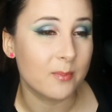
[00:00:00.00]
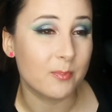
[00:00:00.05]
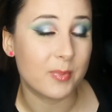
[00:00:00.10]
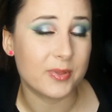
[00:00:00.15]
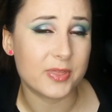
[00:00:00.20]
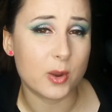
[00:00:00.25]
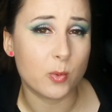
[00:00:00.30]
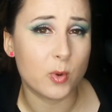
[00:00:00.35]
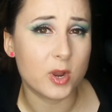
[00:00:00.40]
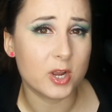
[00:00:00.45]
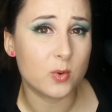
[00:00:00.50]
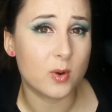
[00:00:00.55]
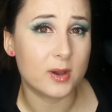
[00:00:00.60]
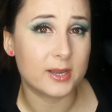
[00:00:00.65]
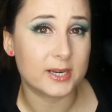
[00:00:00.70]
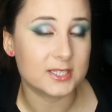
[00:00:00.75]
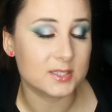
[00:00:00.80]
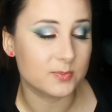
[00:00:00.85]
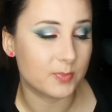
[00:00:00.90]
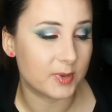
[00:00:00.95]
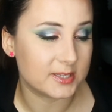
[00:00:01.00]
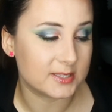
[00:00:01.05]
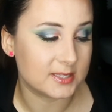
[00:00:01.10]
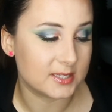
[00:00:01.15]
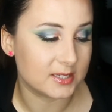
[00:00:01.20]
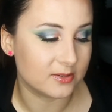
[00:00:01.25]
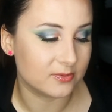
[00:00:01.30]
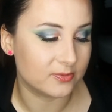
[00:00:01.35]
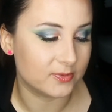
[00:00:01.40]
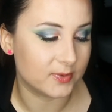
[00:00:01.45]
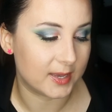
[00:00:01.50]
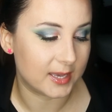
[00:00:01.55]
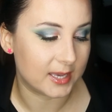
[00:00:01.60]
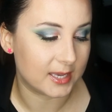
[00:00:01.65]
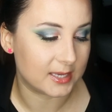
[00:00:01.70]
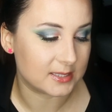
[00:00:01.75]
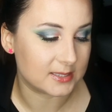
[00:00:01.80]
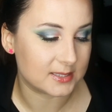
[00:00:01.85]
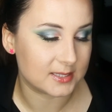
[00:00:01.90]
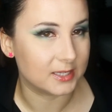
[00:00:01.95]
but they were quite expensive,
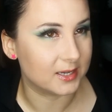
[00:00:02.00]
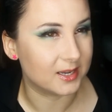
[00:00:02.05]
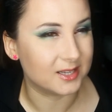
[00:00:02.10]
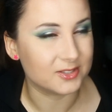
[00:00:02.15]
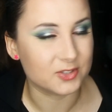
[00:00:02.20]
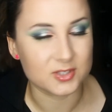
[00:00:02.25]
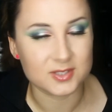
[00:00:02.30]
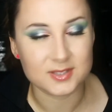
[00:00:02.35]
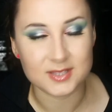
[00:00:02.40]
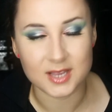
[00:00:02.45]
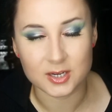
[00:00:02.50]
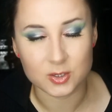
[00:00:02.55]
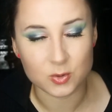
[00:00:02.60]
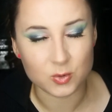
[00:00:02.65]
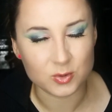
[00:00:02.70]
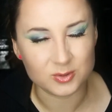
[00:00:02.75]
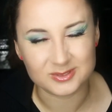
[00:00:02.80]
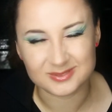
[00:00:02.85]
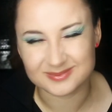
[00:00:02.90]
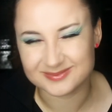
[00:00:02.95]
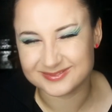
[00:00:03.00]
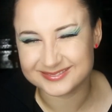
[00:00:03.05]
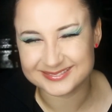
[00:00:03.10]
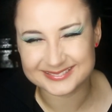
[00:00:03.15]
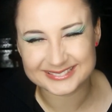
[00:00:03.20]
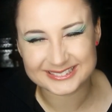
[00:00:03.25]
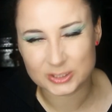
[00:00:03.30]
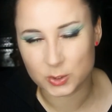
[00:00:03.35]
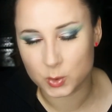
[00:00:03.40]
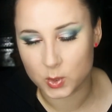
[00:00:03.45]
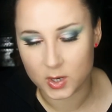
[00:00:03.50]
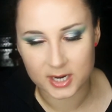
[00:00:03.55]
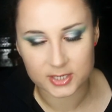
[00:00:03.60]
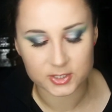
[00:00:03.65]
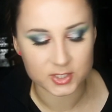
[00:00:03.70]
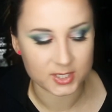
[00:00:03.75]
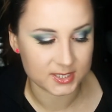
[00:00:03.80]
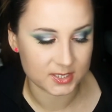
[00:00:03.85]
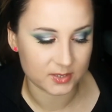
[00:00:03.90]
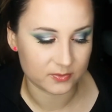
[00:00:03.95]
and yeah, I couldn't quite
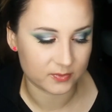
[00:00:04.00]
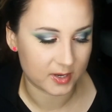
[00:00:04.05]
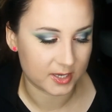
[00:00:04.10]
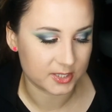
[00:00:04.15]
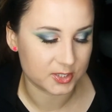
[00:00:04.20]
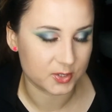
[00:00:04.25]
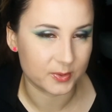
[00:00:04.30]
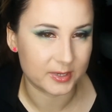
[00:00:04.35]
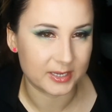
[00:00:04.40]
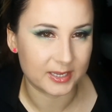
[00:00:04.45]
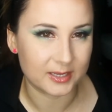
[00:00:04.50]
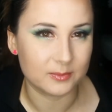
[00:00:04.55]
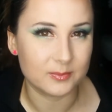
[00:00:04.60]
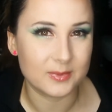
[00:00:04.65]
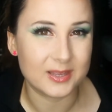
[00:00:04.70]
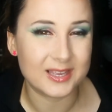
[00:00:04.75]
justify doing it,